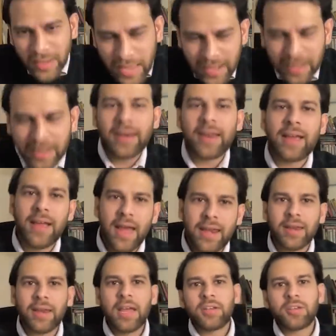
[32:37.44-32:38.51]
Correct,
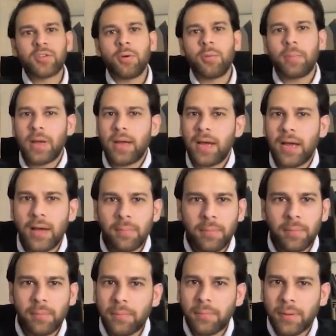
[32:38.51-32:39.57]
correct. So,
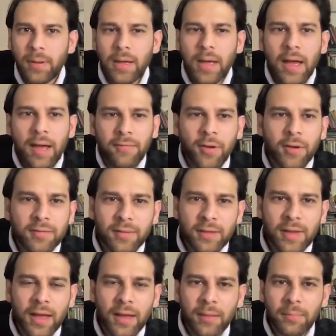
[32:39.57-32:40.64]
uh, of course,
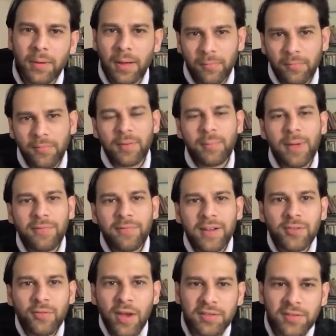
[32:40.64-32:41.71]
uh, for my
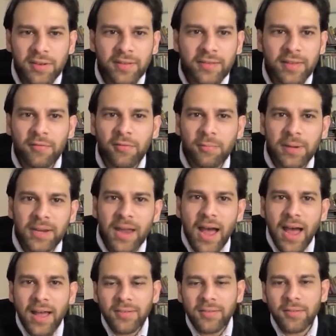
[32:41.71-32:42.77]
first question is Have you been
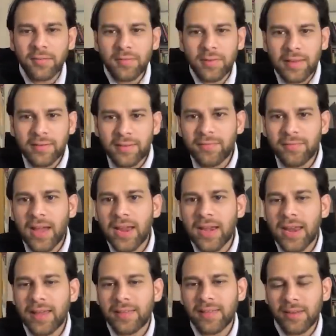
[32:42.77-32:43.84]
asked to testify?
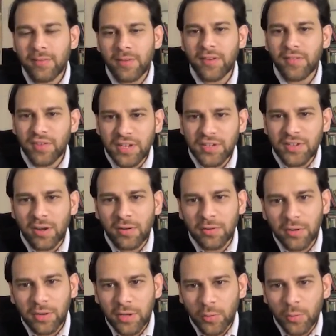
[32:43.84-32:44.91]
Has anyone reached
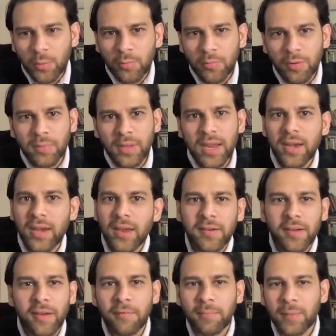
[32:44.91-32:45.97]
out to you from the
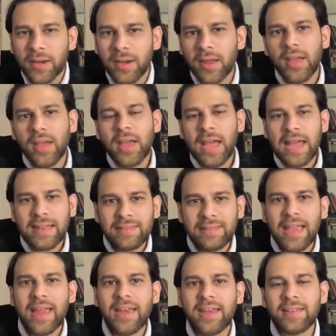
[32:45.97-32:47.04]
Indian government? And
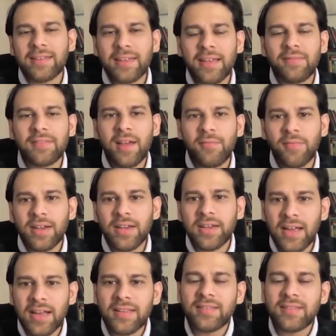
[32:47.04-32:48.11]
second is, if someone
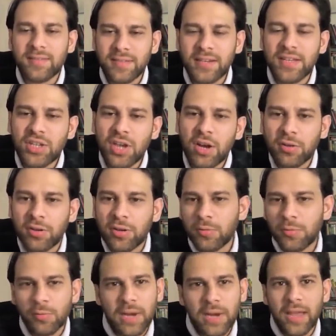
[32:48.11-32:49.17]
does reach out to
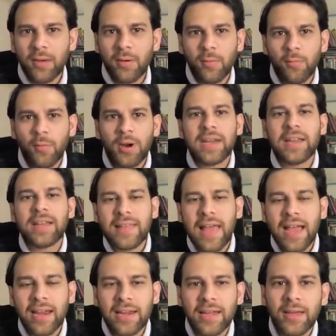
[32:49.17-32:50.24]
you, like what
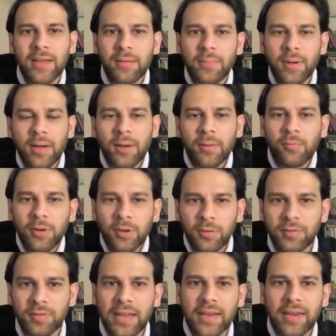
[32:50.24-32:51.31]
exactly would
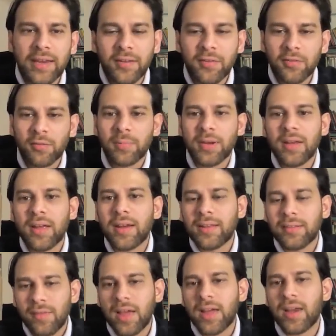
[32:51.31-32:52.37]
you say needs to be done
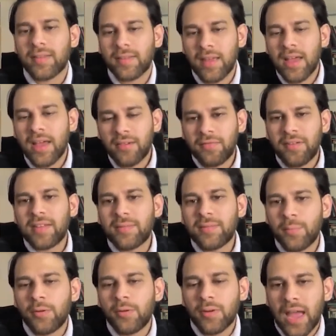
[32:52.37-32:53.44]
as far as
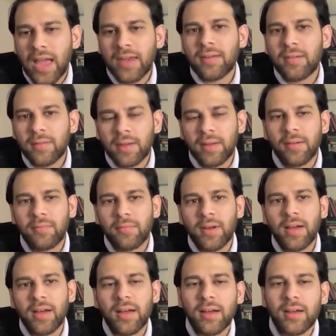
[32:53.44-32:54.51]
Facebook and
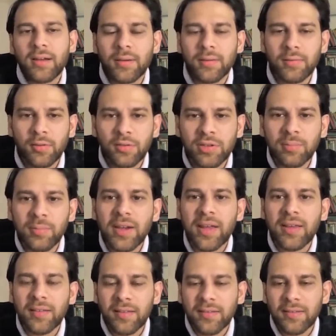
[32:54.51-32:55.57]
social
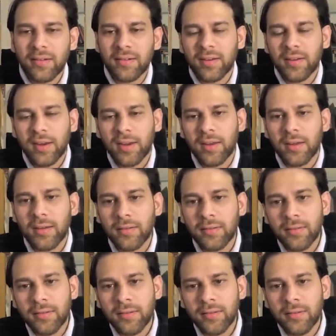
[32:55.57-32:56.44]
media is concerned in India?